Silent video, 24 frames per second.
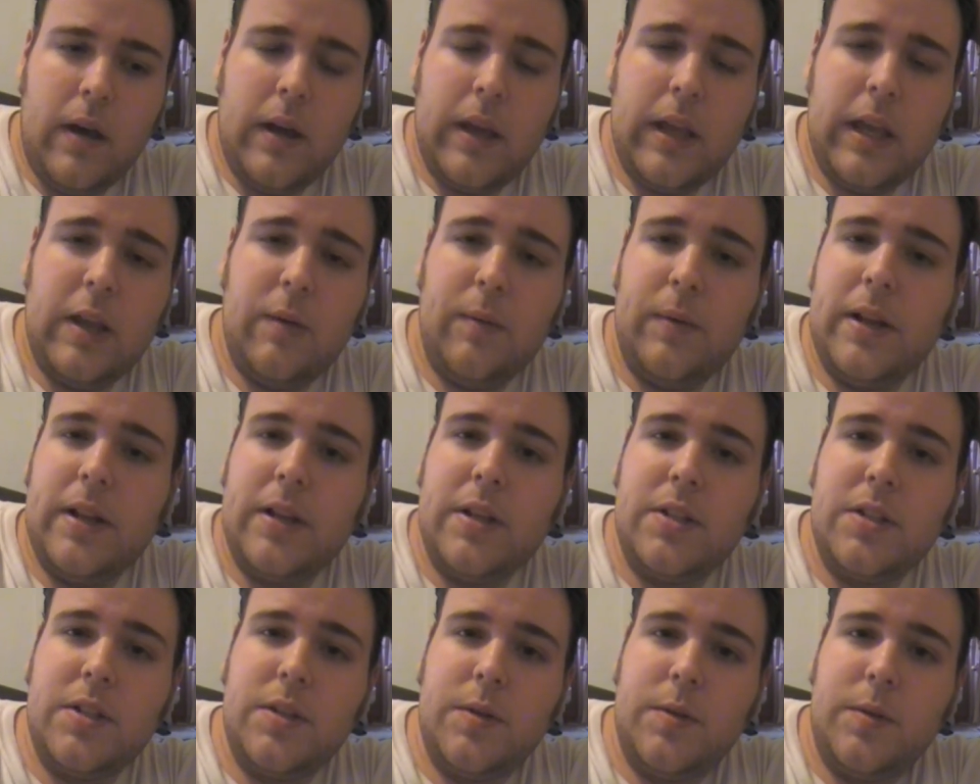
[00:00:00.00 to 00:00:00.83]
He went
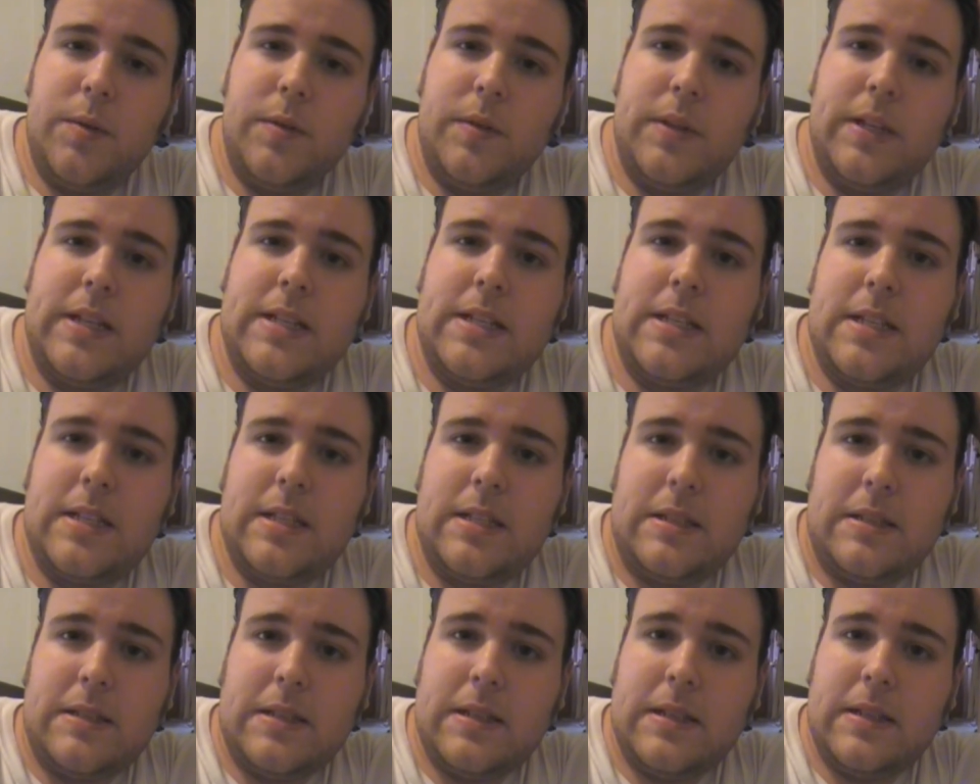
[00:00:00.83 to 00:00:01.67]
into
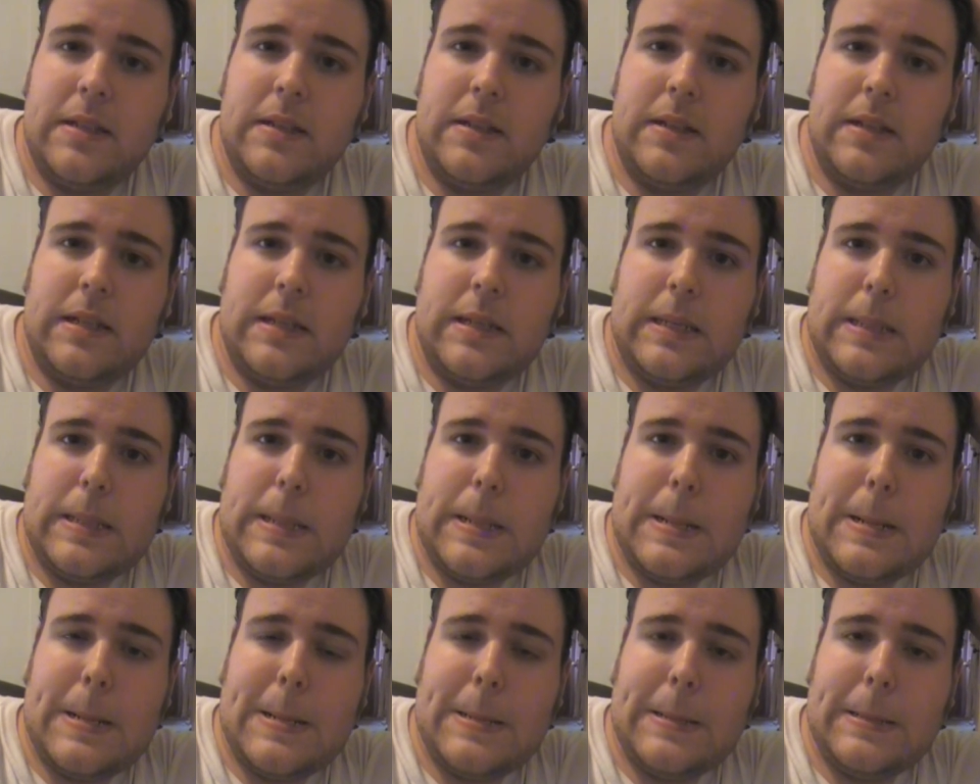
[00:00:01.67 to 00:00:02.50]
this
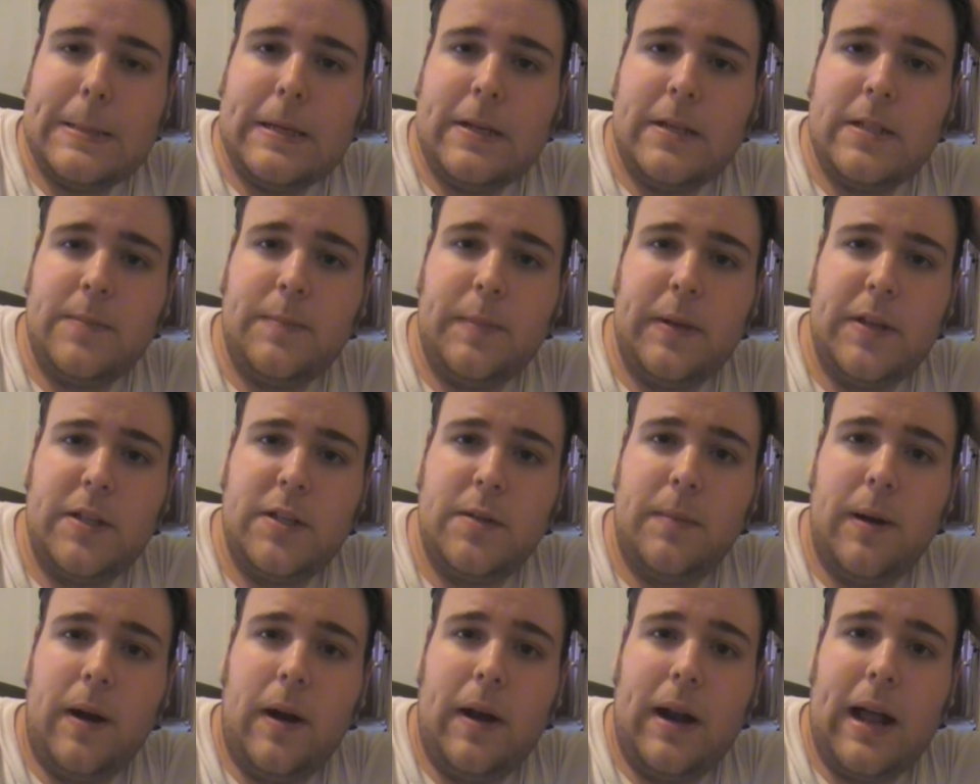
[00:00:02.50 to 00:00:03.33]
speech
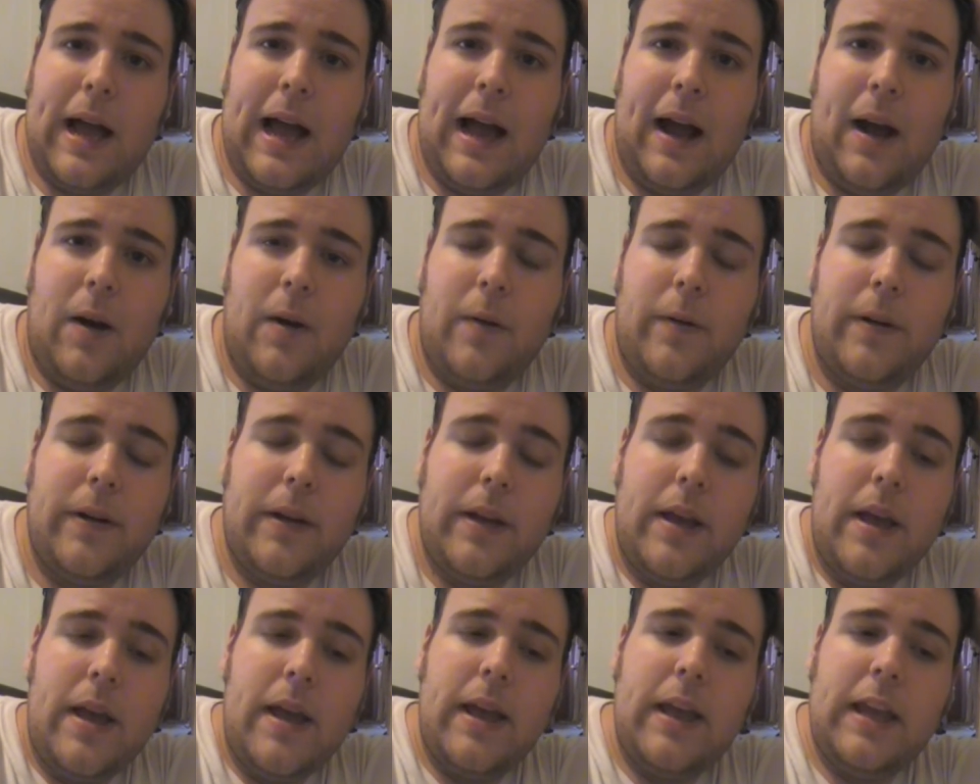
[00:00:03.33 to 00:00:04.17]
about how
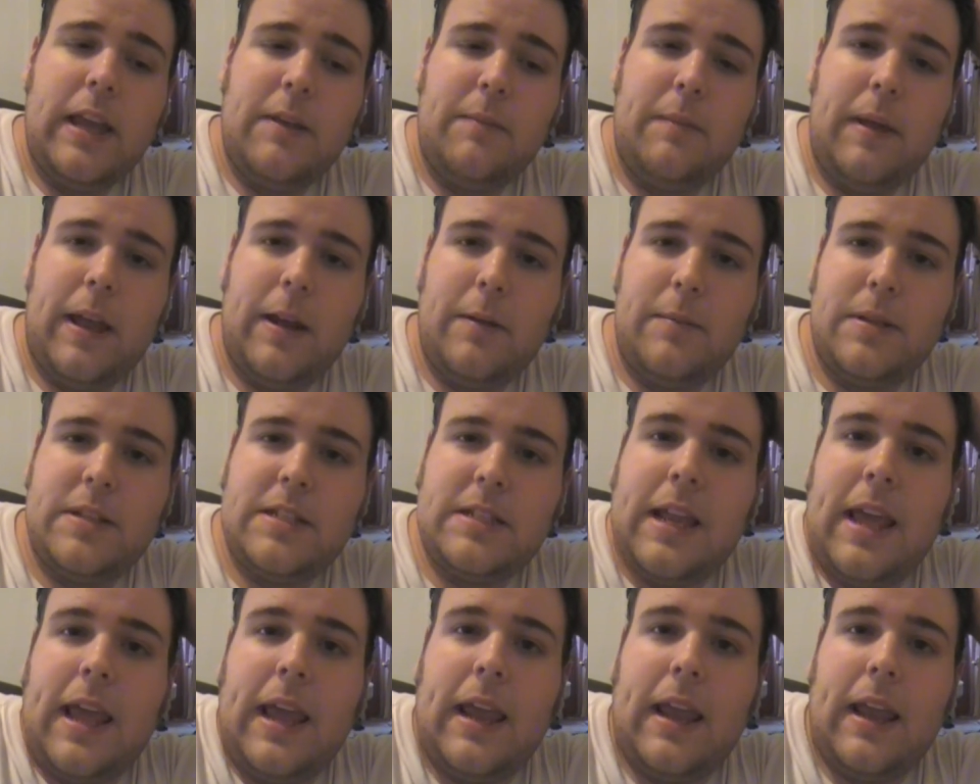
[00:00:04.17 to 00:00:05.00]
he made a
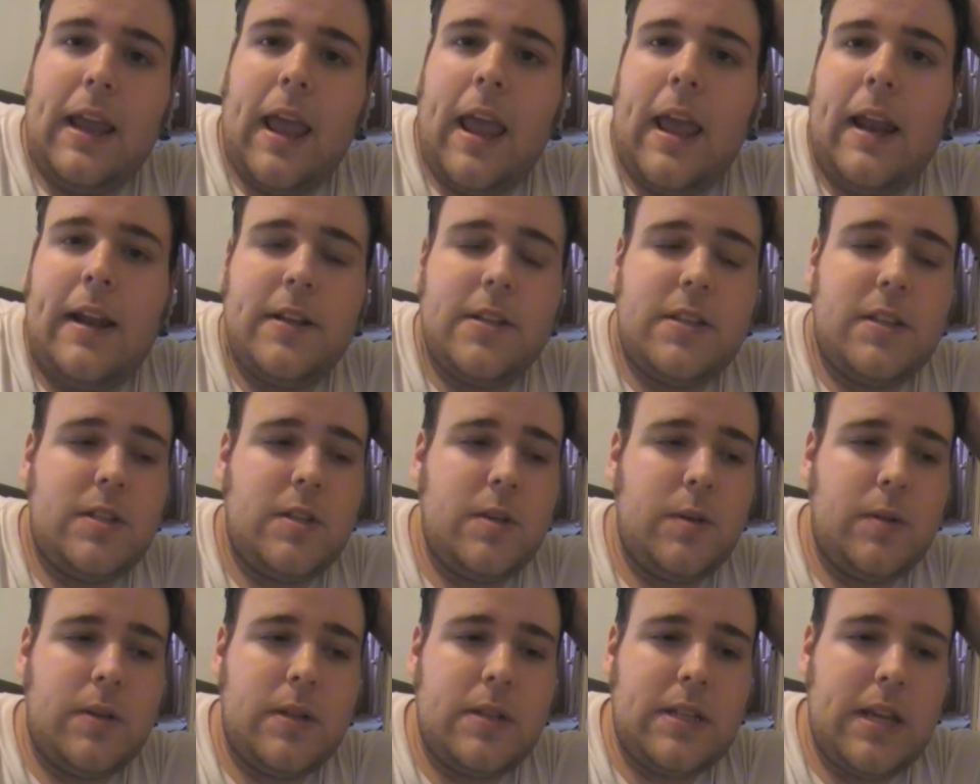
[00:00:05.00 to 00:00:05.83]
mistake. And as
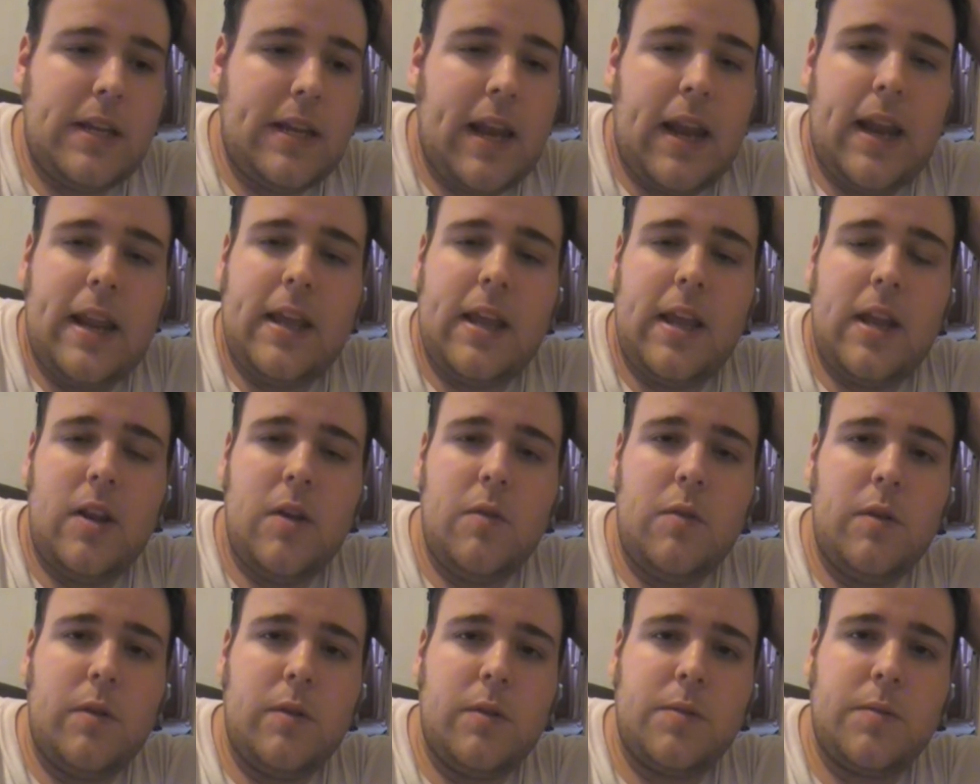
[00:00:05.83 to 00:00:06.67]
soon as he did it, he
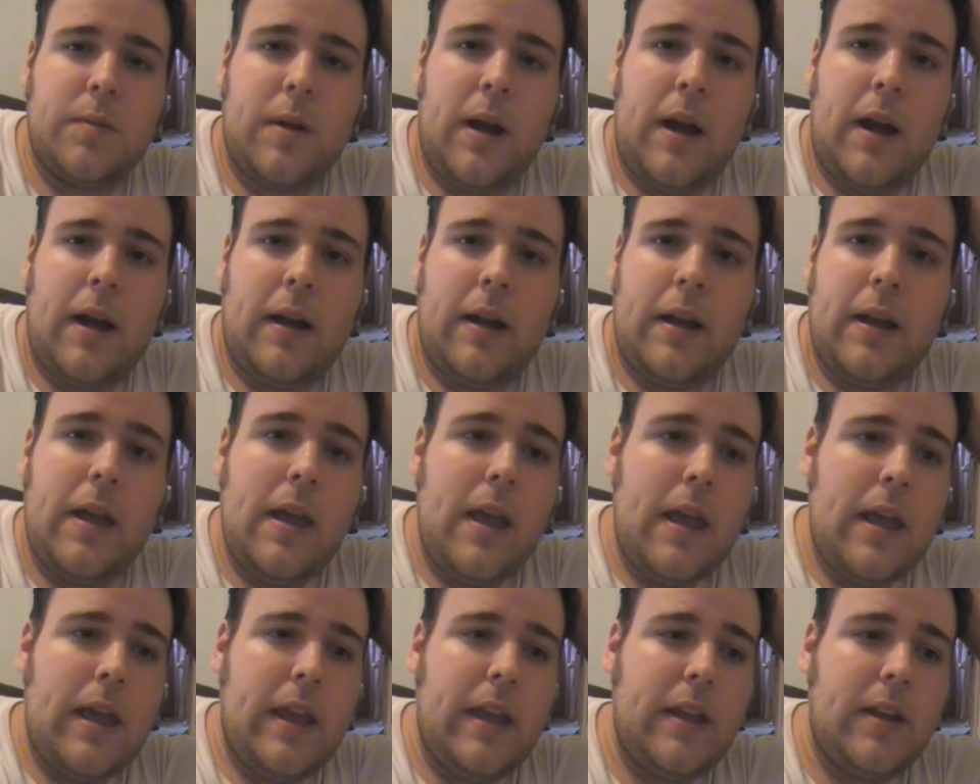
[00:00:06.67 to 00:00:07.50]
knew it was wrong.
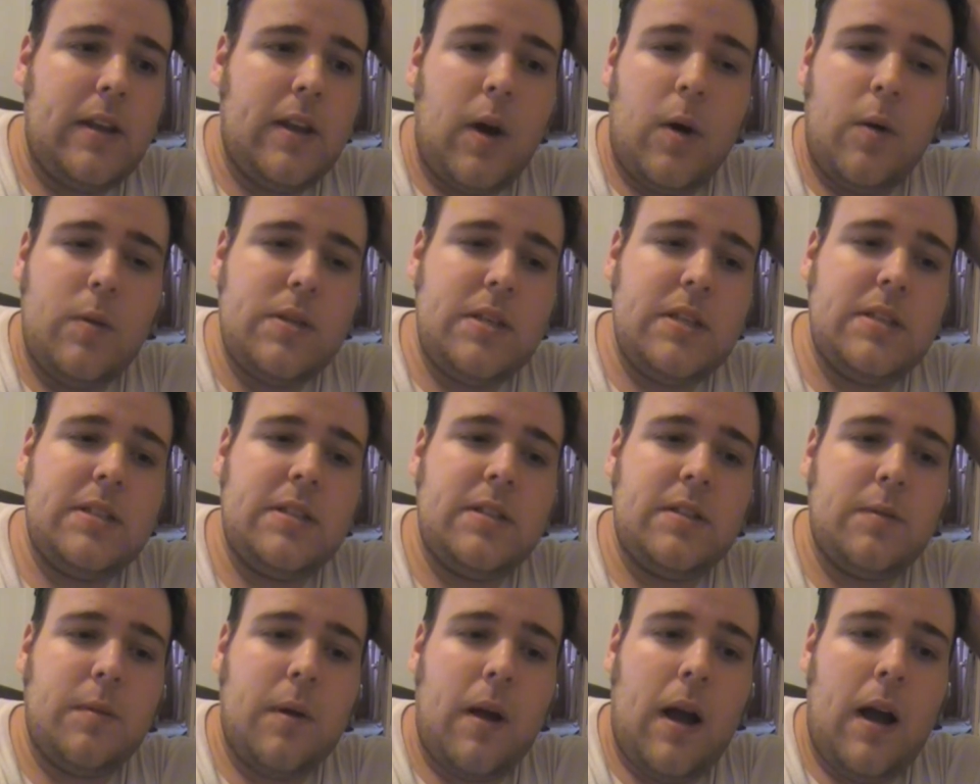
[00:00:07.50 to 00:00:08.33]
He knows he's
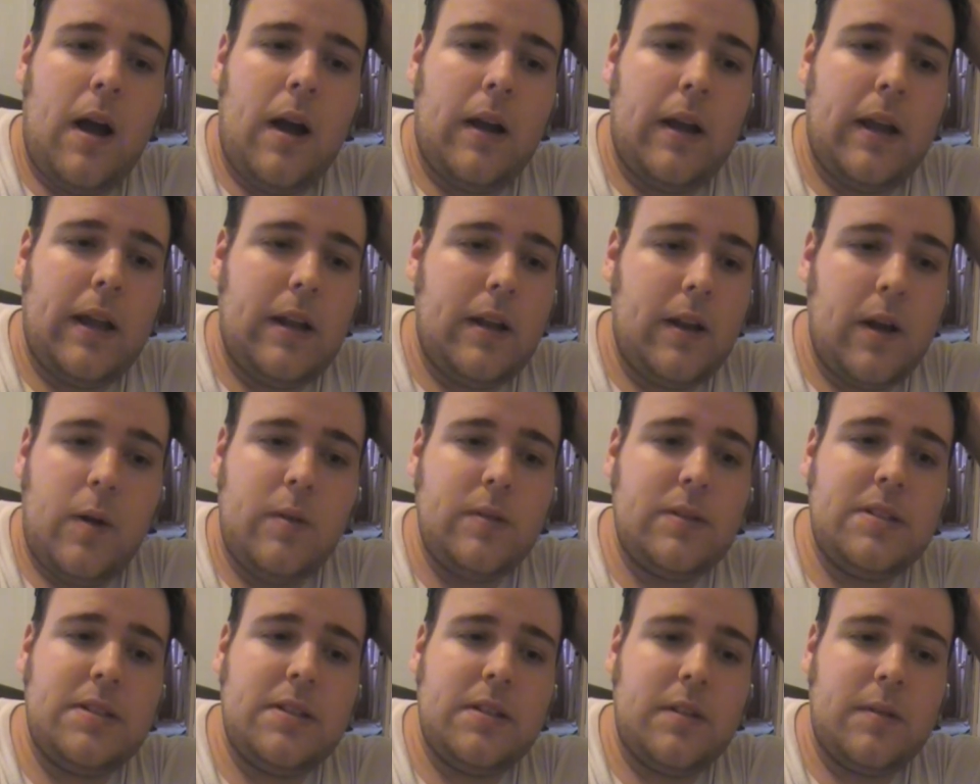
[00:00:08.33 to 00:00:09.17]
in the wrong. He
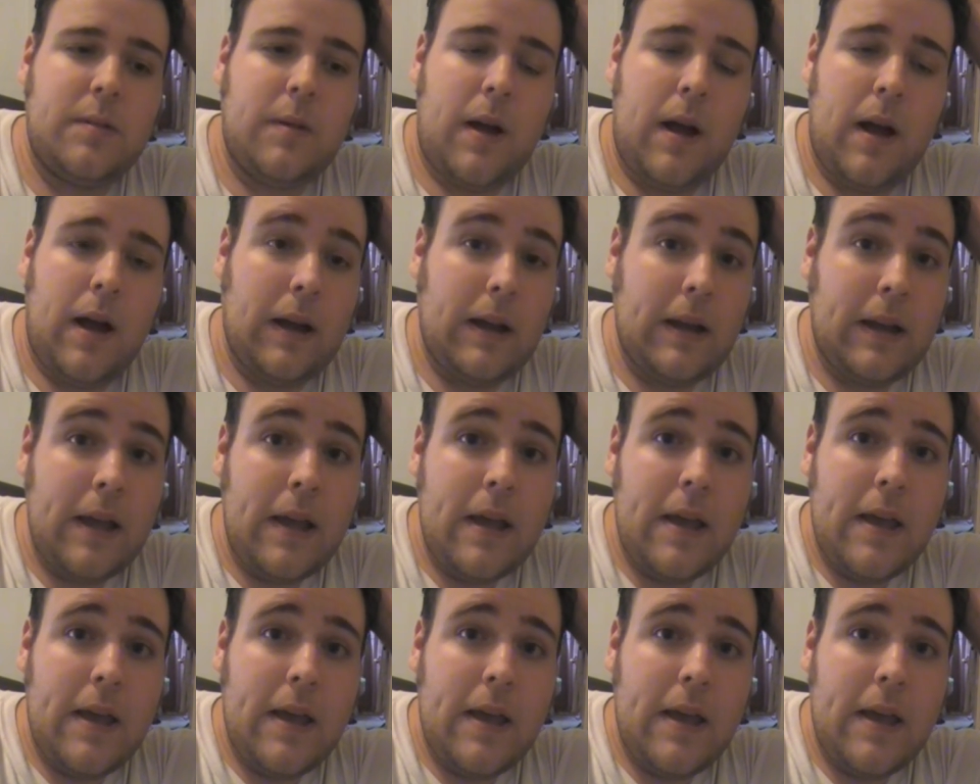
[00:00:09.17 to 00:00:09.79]
knows he's in the wrong.